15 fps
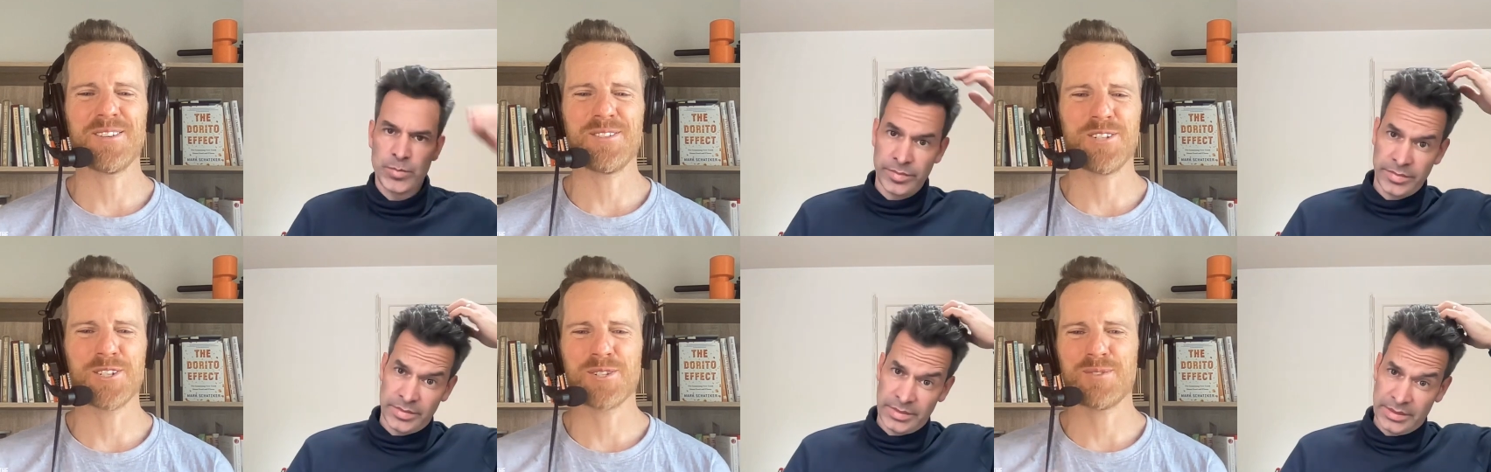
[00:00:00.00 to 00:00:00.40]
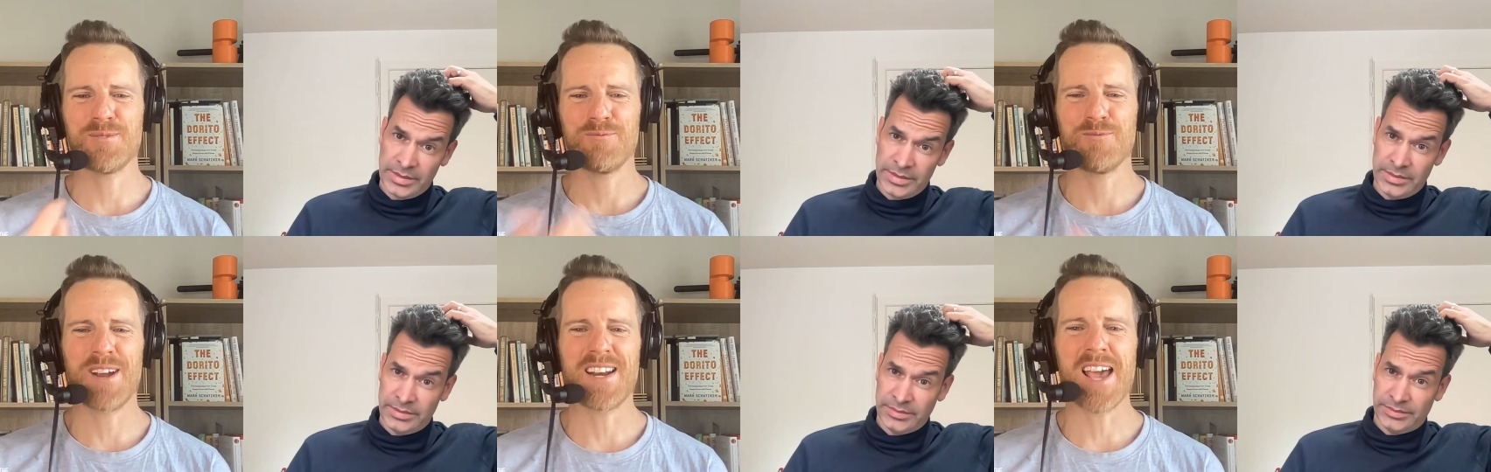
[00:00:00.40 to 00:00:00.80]
Speaker 1: just
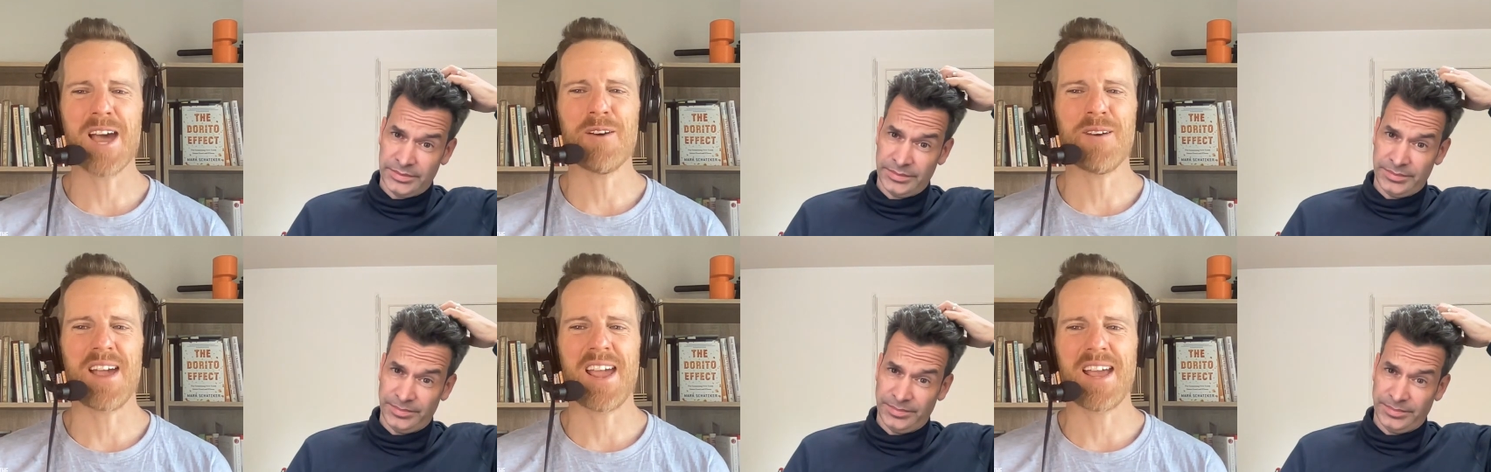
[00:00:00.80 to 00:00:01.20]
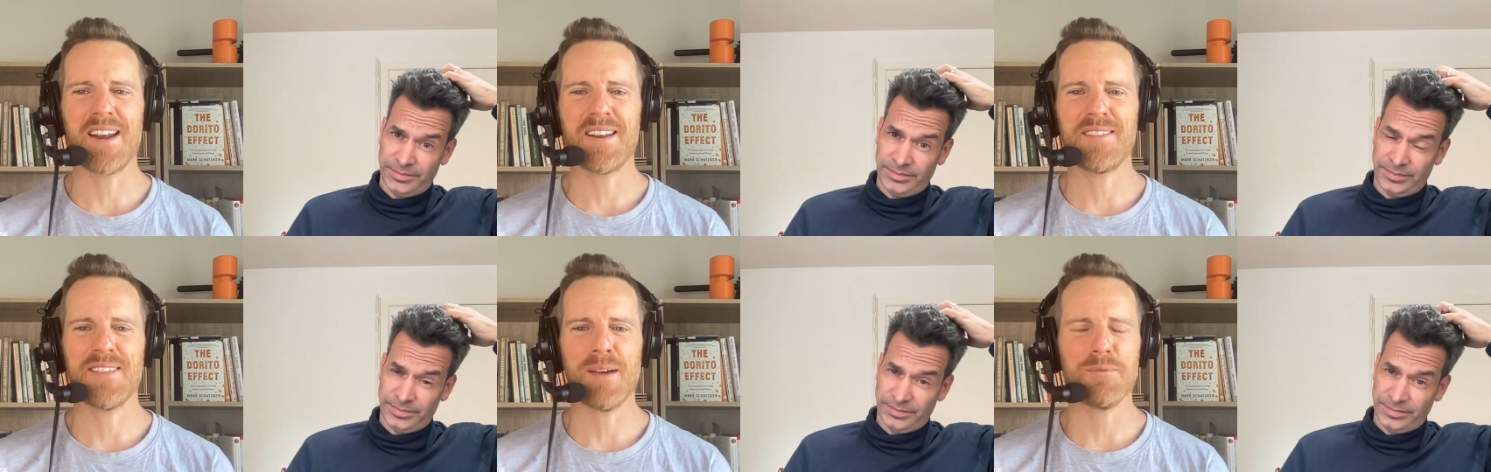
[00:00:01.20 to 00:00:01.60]
right now,
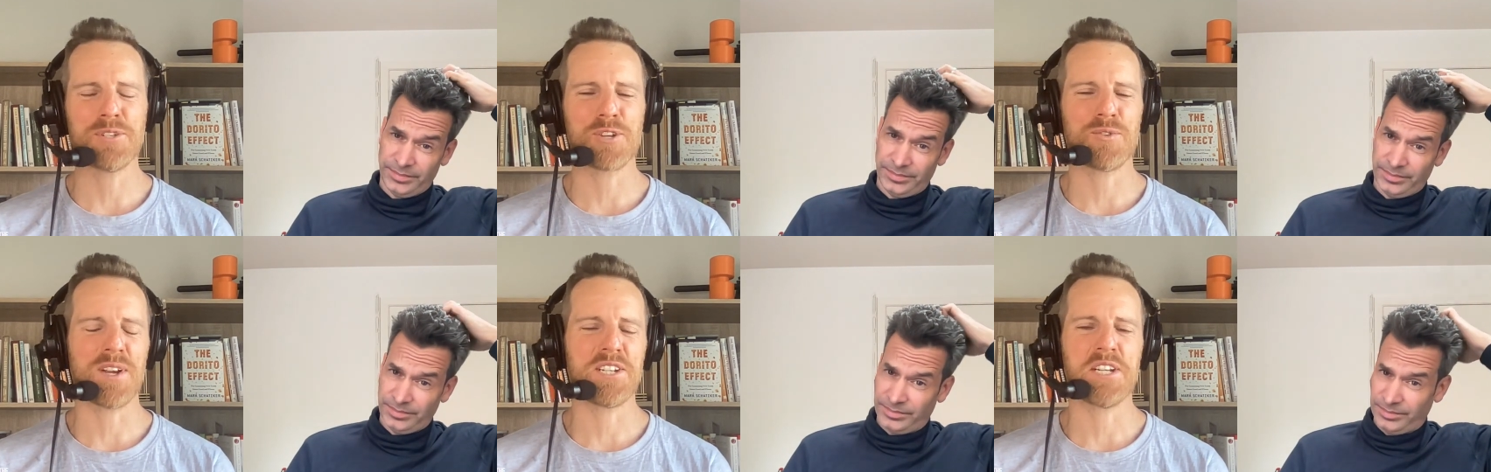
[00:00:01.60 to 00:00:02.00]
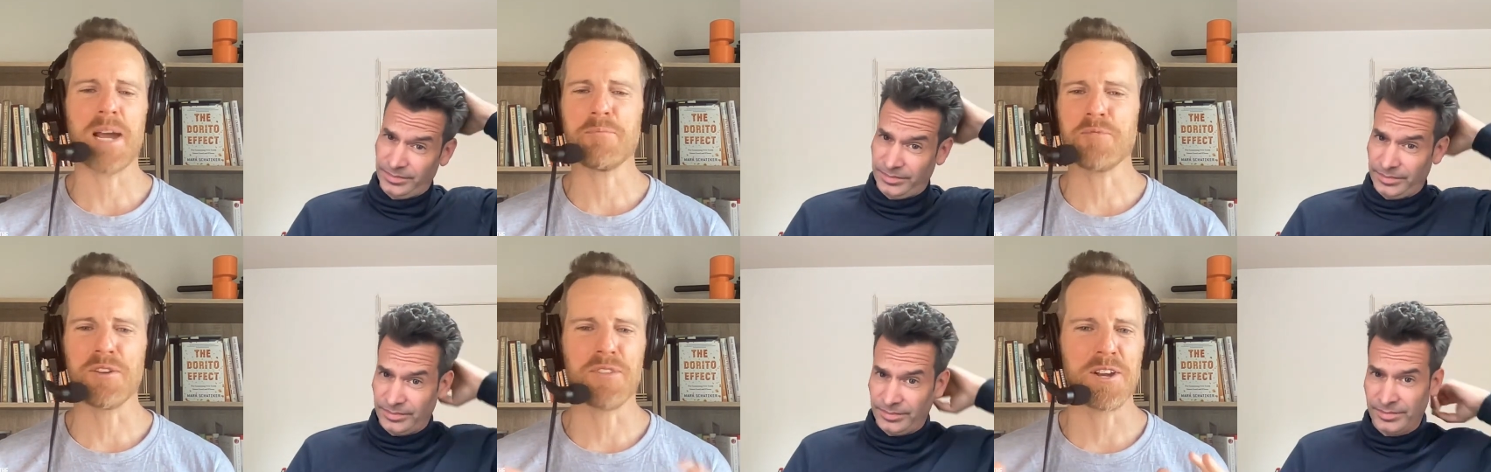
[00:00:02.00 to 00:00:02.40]
and that was a great
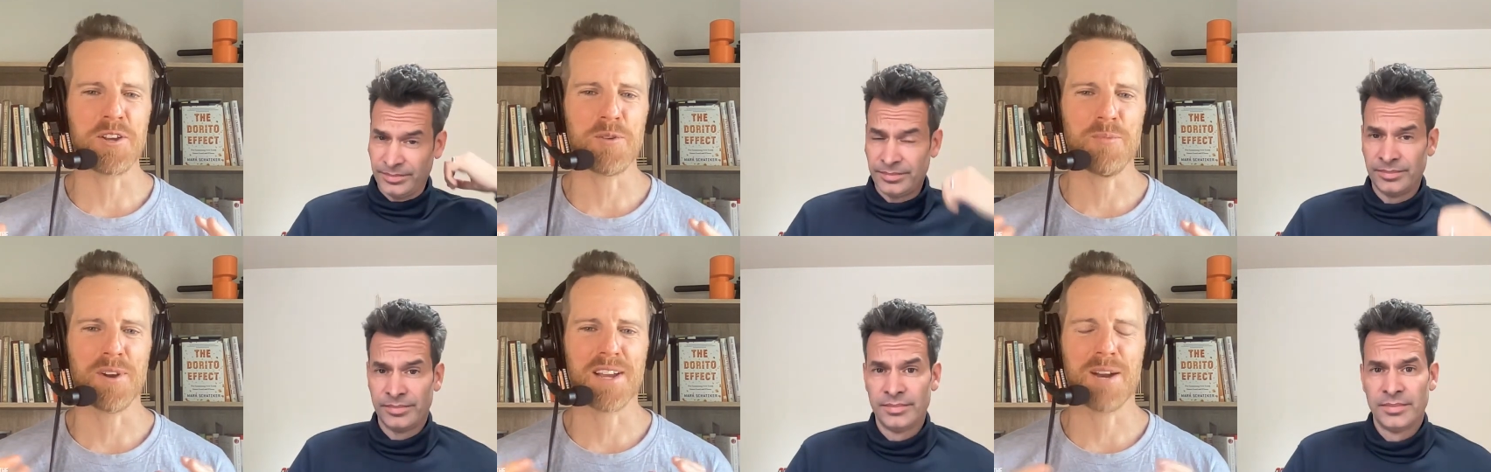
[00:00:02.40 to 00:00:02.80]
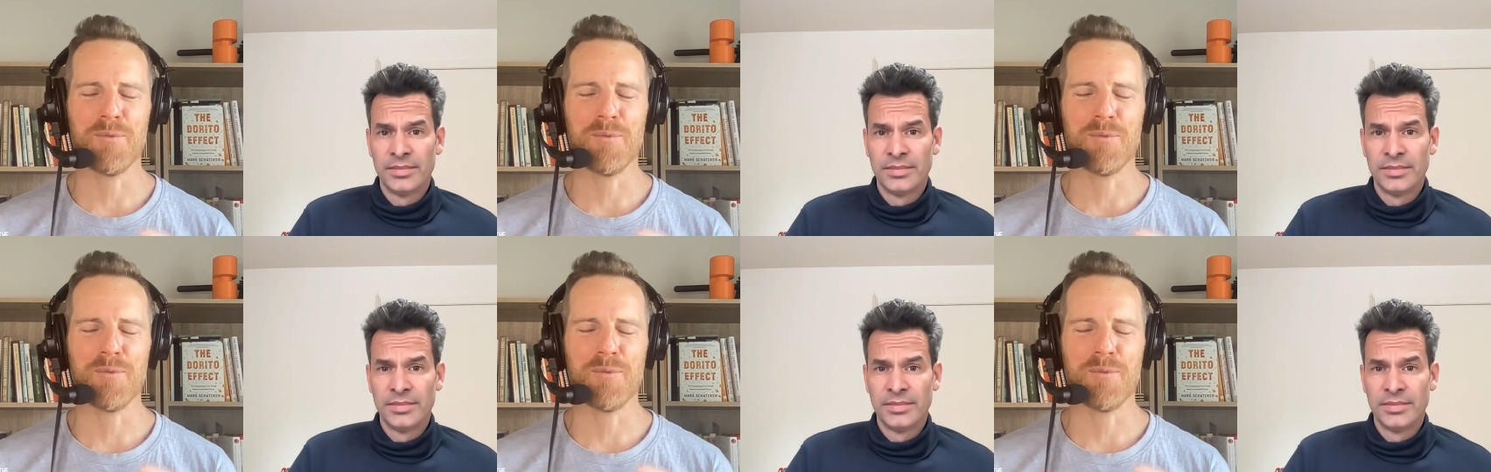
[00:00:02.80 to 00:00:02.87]
chapter I thought in your book.